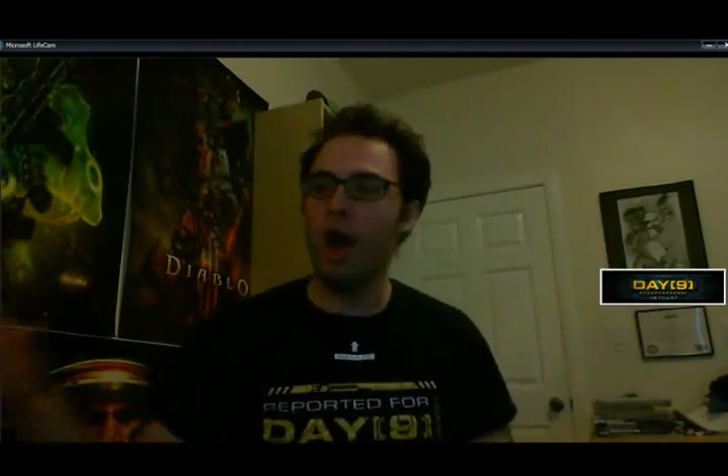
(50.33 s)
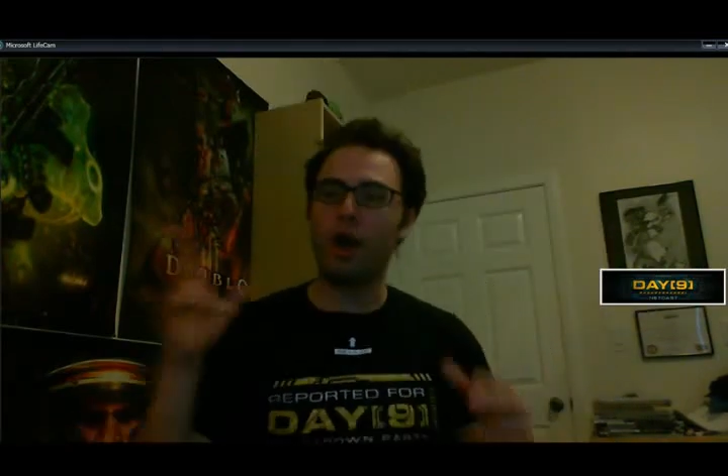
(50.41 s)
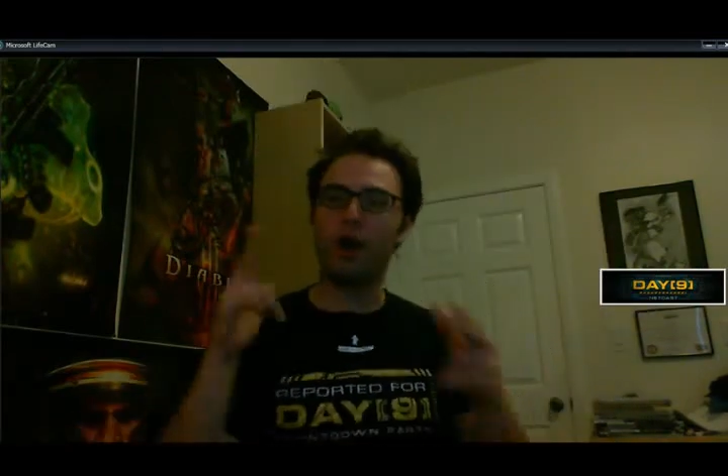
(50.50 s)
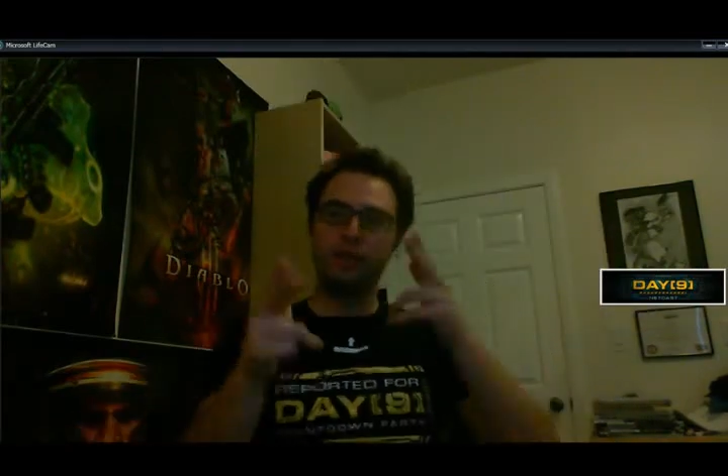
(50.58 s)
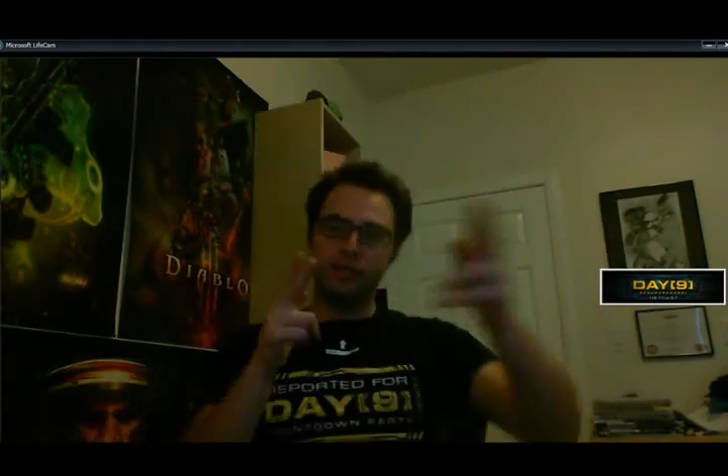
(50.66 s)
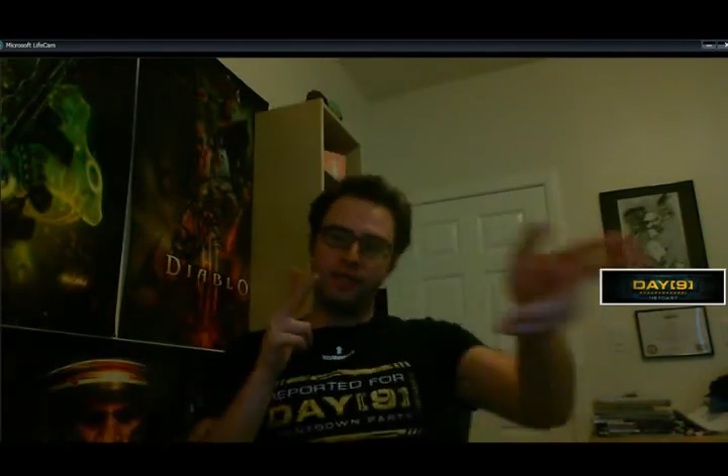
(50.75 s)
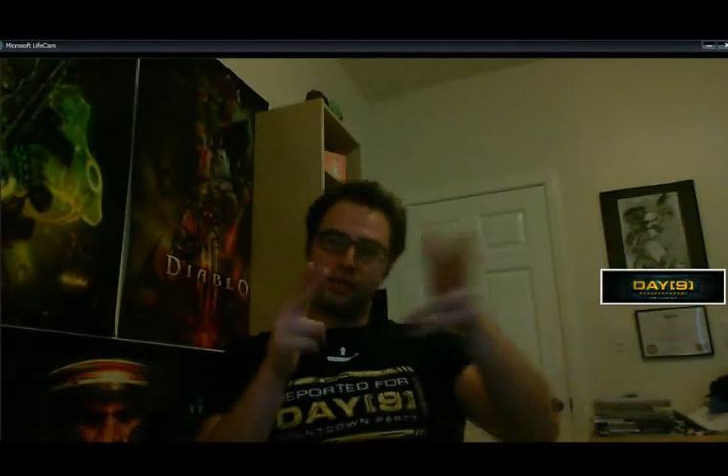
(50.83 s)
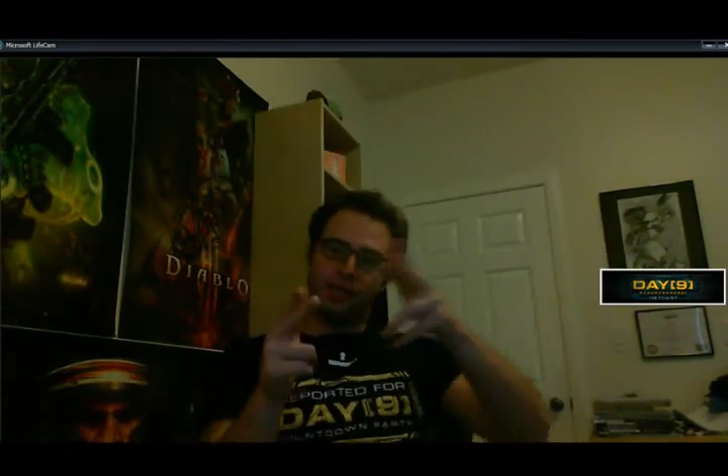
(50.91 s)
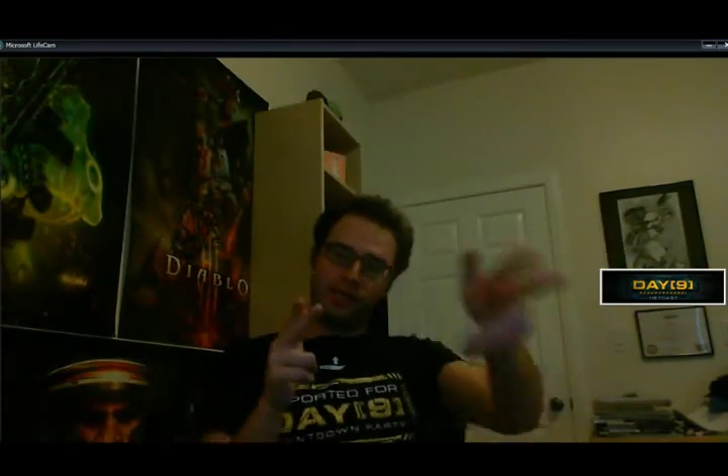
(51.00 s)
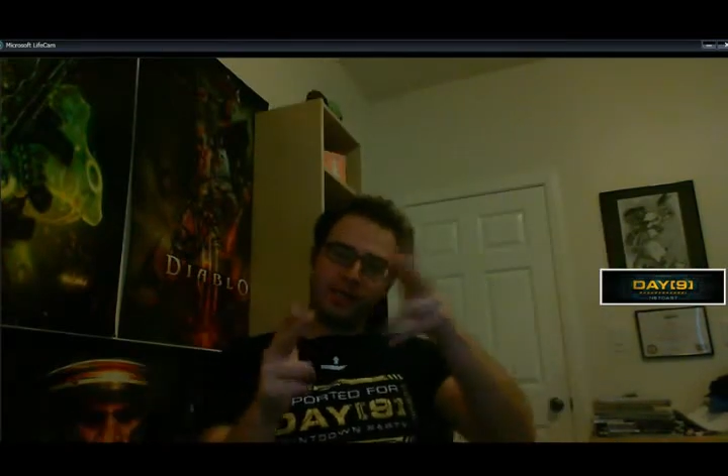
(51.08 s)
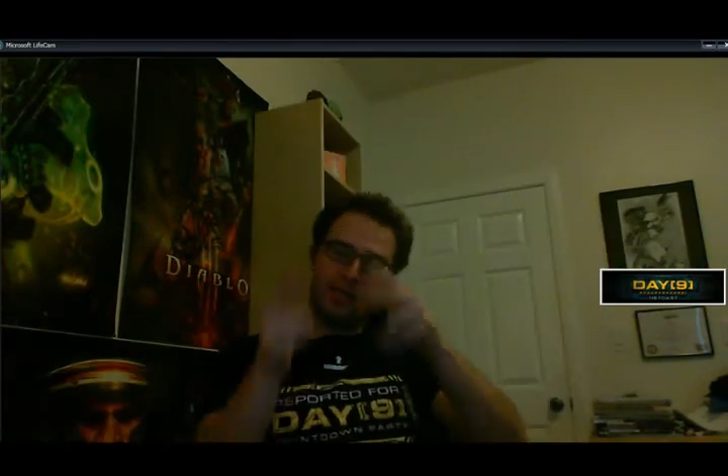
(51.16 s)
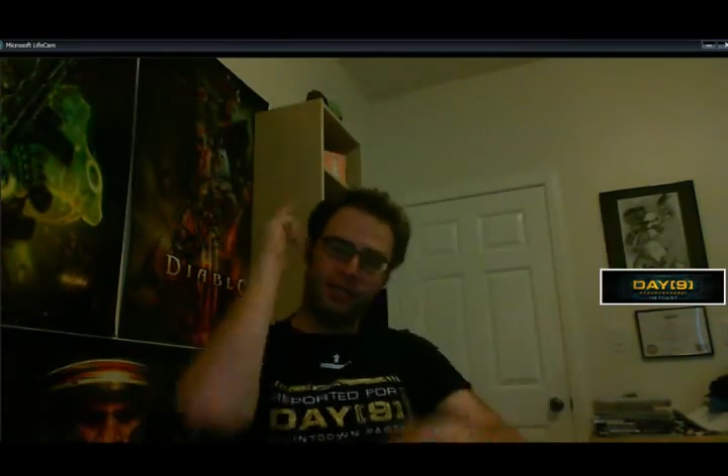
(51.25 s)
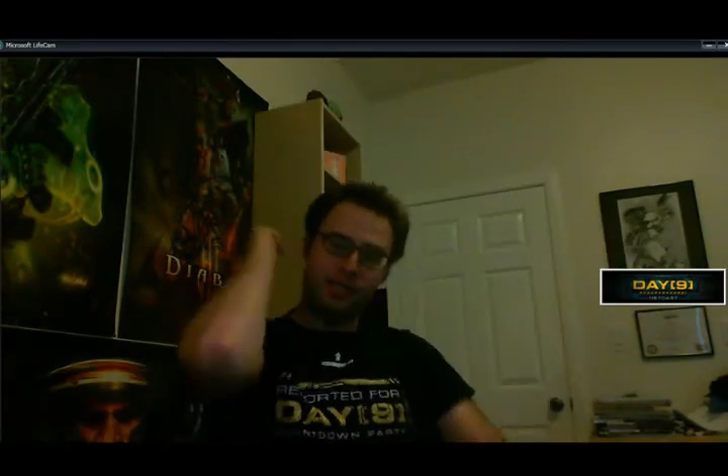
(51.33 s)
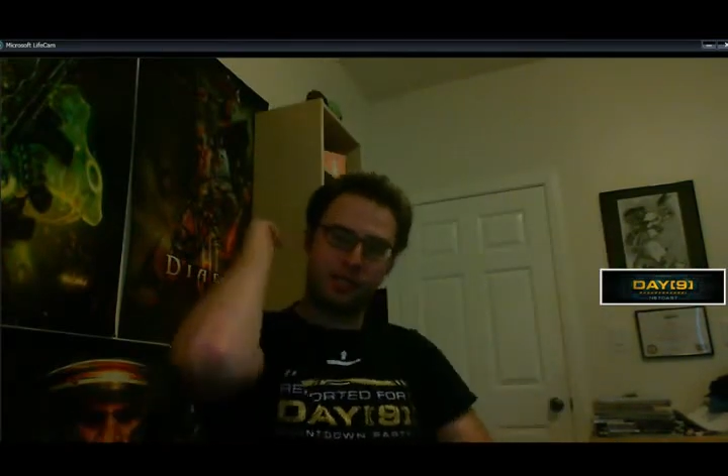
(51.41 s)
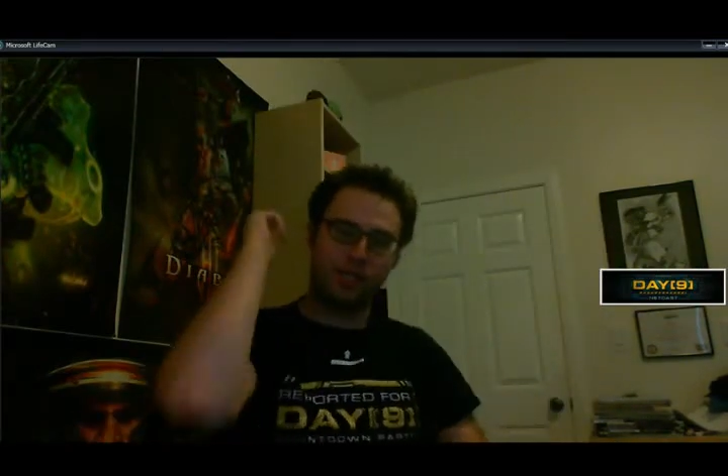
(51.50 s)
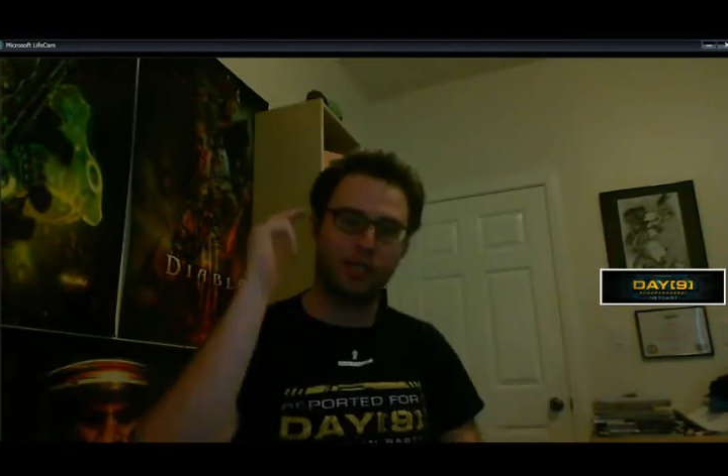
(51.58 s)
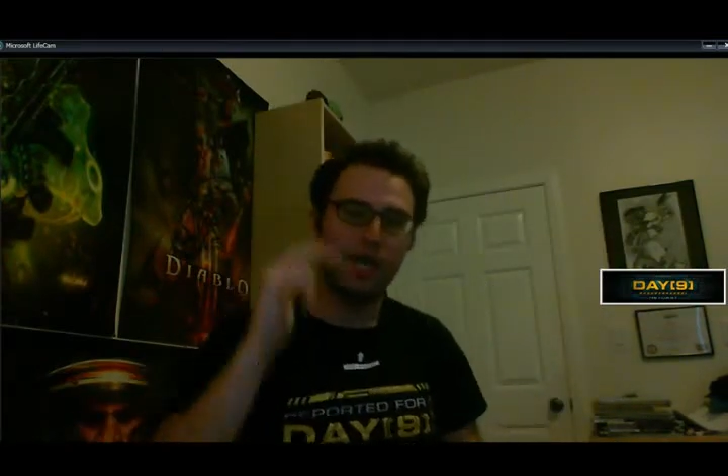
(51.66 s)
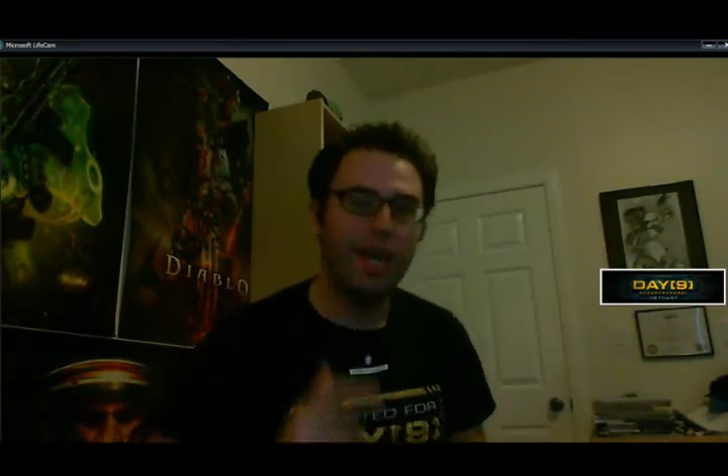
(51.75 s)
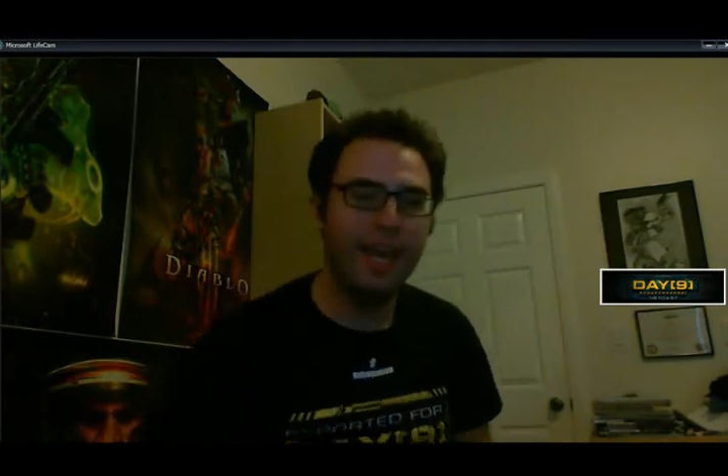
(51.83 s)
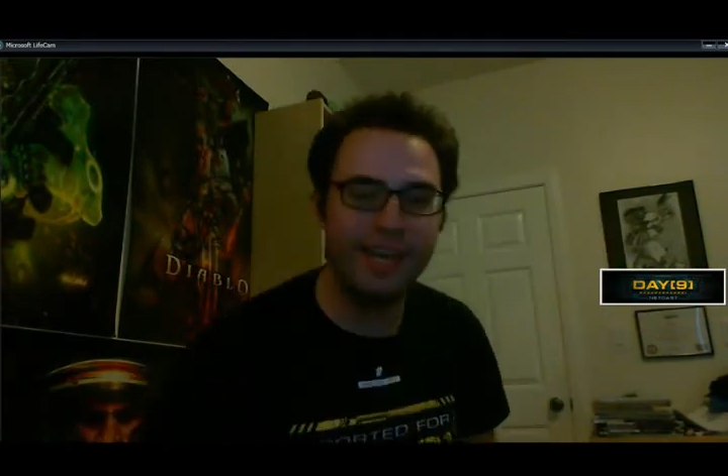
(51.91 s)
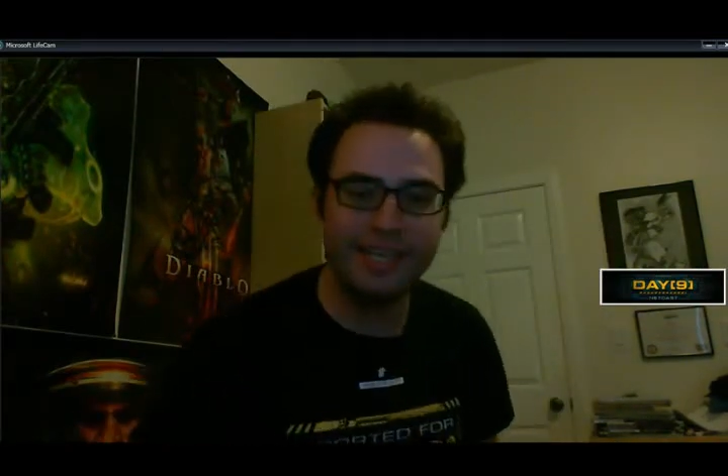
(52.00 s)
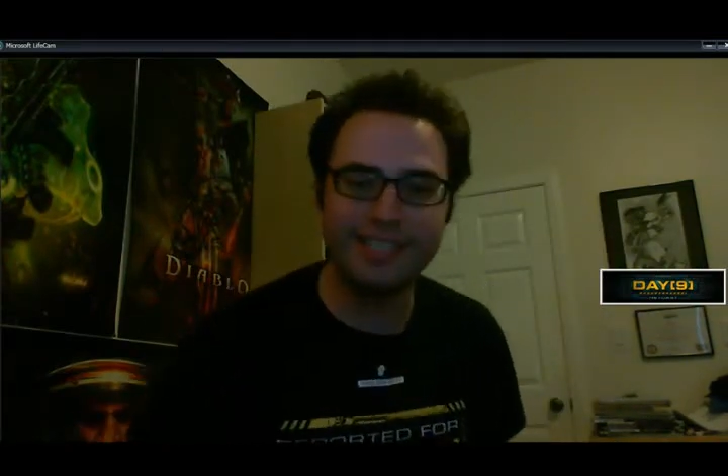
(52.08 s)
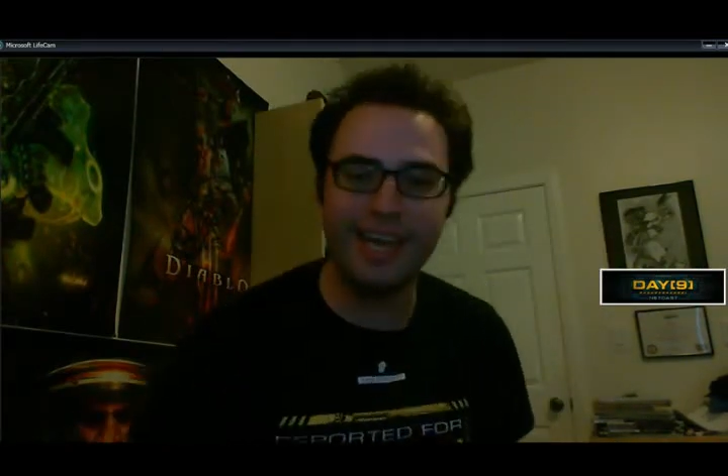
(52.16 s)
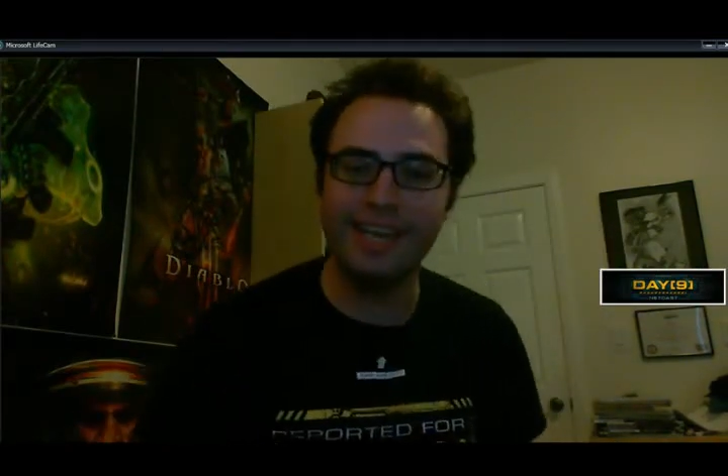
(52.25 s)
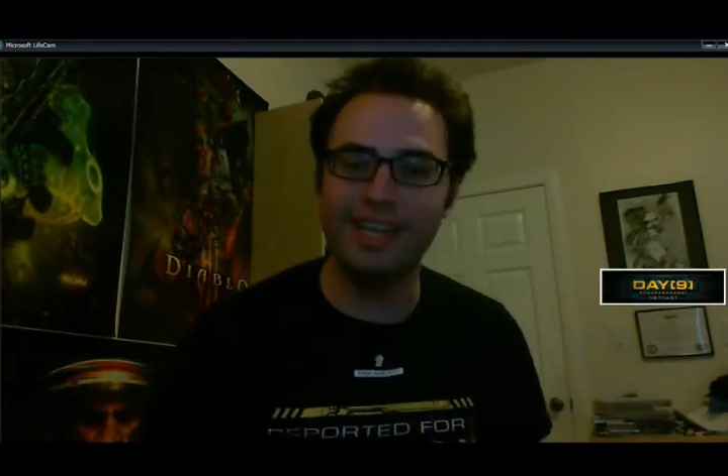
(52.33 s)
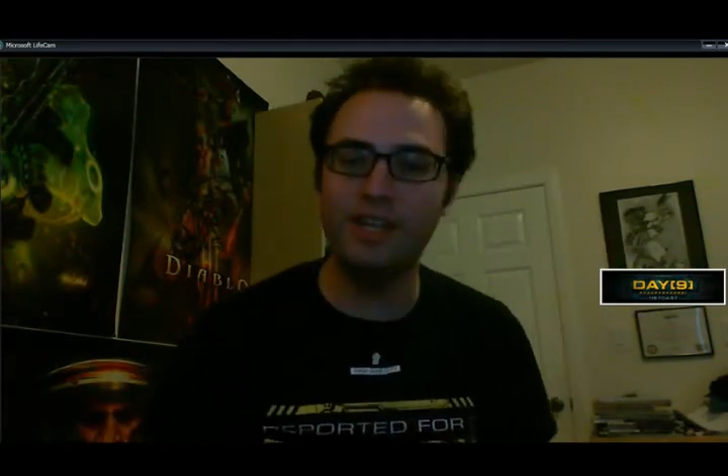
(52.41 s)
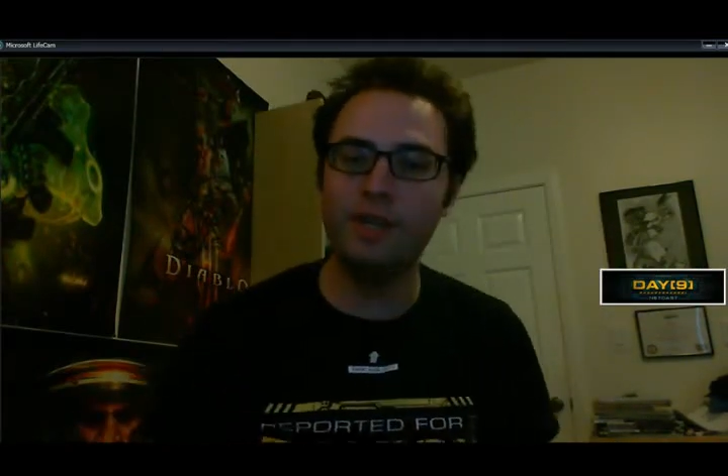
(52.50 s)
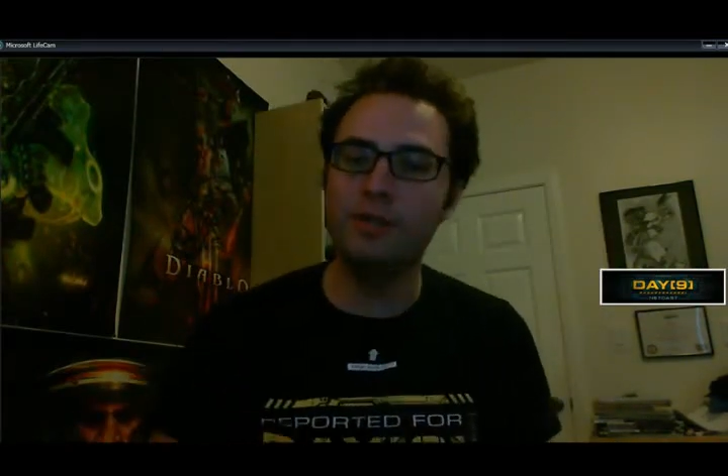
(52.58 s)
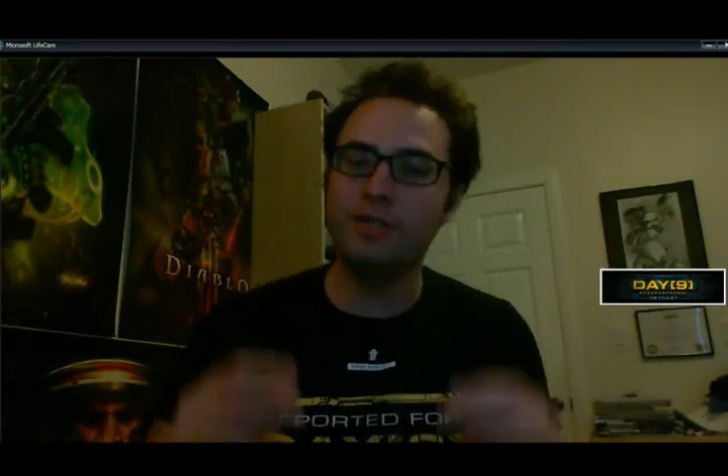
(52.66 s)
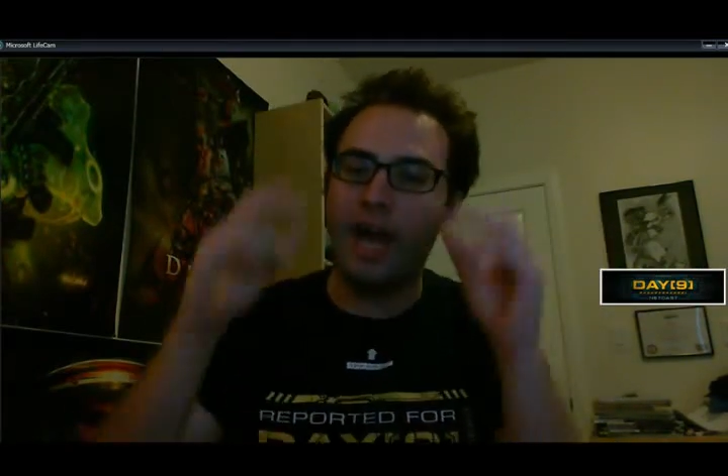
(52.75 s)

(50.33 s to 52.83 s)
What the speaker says: In exciting news,